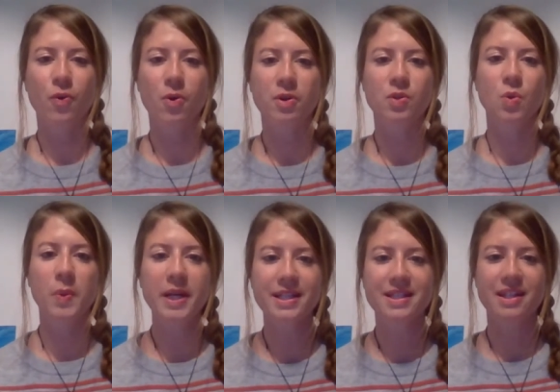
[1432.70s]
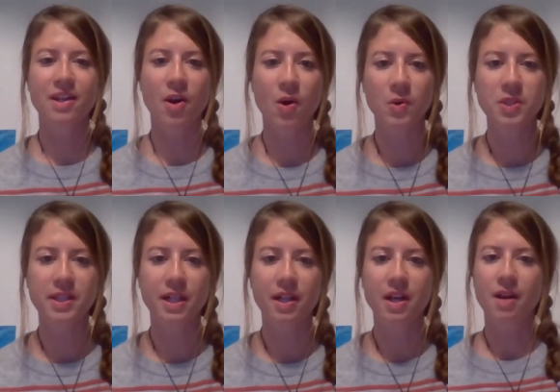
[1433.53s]
for two weeks in a
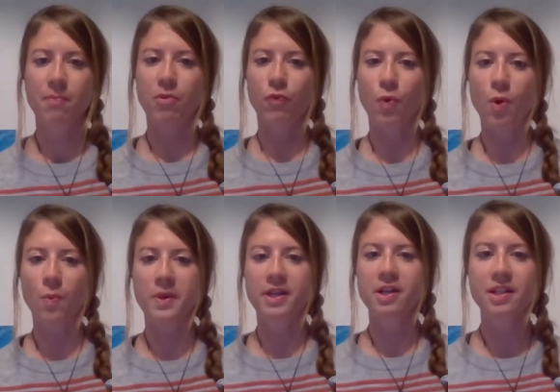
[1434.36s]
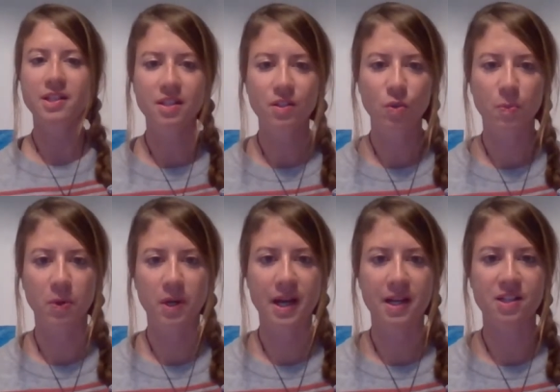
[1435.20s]
hotel before we got to
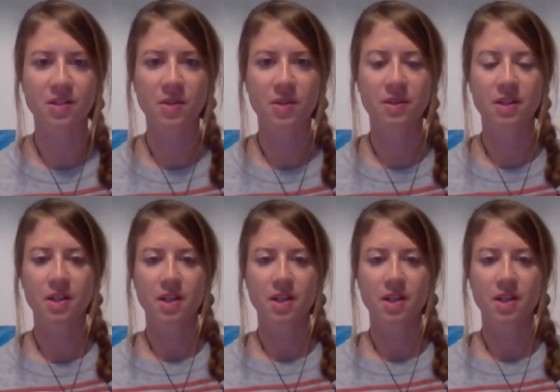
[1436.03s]
Polarstern.